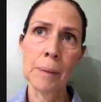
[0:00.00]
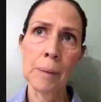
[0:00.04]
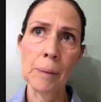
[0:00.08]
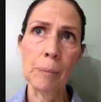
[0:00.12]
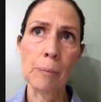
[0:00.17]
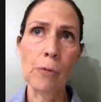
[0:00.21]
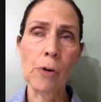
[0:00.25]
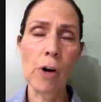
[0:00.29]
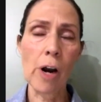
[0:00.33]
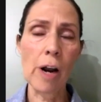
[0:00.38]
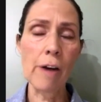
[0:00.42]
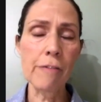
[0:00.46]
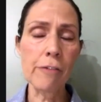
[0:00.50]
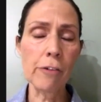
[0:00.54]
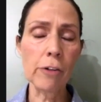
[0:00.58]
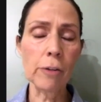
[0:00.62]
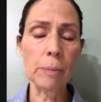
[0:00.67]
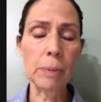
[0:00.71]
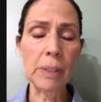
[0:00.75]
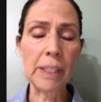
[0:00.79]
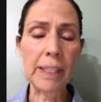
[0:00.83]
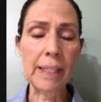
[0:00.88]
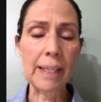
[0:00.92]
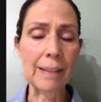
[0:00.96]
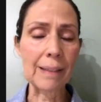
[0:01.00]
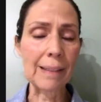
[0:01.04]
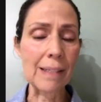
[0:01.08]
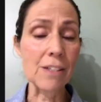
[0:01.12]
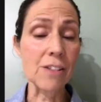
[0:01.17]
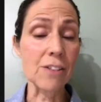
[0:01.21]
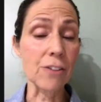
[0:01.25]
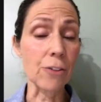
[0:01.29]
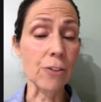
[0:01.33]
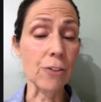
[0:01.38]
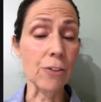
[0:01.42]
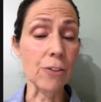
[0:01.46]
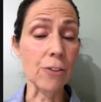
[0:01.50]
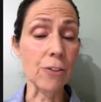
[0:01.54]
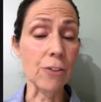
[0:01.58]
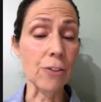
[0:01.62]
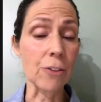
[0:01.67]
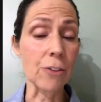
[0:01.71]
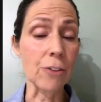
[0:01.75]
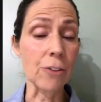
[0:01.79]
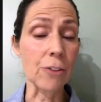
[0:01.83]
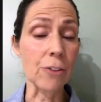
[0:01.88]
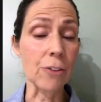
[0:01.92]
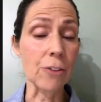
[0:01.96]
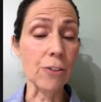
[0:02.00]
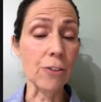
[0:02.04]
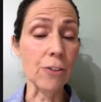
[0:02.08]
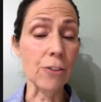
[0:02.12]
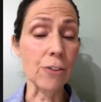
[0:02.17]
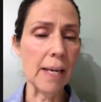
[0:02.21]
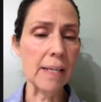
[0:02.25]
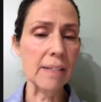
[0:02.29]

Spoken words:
preferably at least 3 sets a day.